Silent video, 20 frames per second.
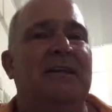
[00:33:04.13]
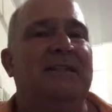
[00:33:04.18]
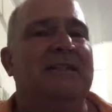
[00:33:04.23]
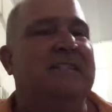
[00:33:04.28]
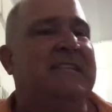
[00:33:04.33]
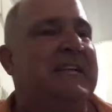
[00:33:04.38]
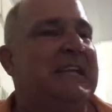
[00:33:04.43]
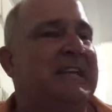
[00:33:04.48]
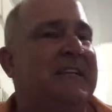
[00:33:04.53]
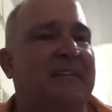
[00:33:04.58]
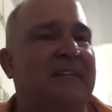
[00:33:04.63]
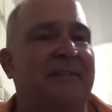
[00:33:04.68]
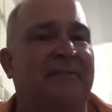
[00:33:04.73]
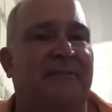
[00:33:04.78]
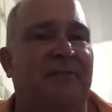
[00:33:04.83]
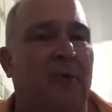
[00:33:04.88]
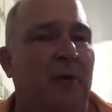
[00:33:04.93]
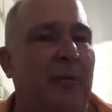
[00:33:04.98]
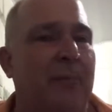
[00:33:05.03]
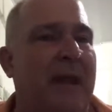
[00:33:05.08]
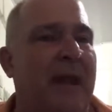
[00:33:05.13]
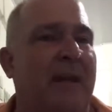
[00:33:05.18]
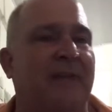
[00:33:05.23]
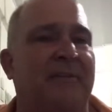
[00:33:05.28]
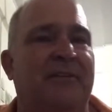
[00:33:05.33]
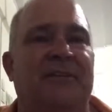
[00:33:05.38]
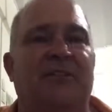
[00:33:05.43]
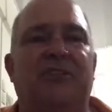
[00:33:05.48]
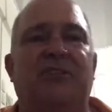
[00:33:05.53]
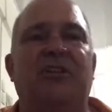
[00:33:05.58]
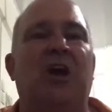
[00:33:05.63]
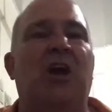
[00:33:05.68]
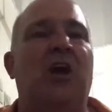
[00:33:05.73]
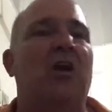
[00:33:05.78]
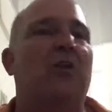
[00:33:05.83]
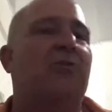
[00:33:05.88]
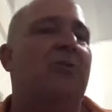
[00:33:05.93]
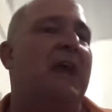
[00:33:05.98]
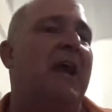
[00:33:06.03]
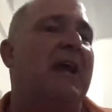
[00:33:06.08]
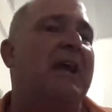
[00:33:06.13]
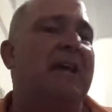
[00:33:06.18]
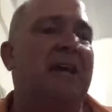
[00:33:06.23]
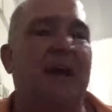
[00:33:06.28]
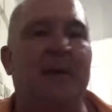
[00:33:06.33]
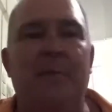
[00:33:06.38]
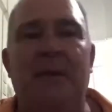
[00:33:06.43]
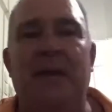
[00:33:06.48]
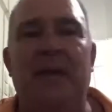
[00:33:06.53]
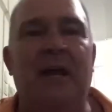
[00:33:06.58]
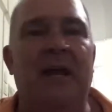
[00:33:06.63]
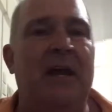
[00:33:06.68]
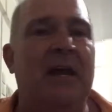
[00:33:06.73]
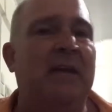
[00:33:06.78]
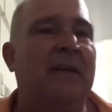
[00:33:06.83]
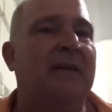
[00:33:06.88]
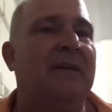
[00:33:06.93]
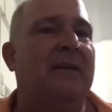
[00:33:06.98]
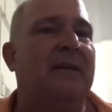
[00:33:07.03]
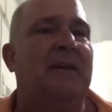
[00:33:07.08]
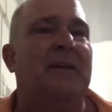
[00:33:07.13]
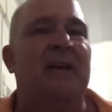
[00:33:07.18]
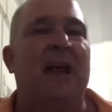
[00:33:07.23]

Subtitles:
dig the format of the show where I come in and